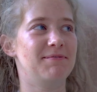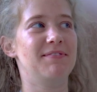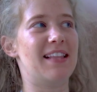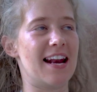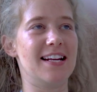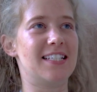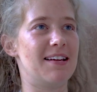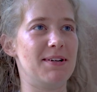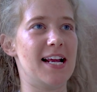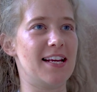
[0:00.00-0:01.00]
that
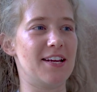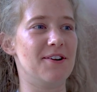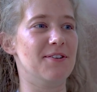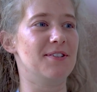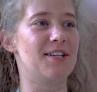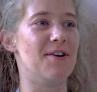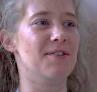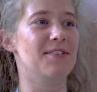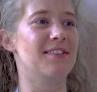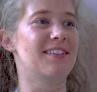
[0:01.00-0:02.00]
intimidate you.
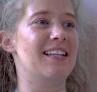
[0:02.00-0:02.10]
Don't,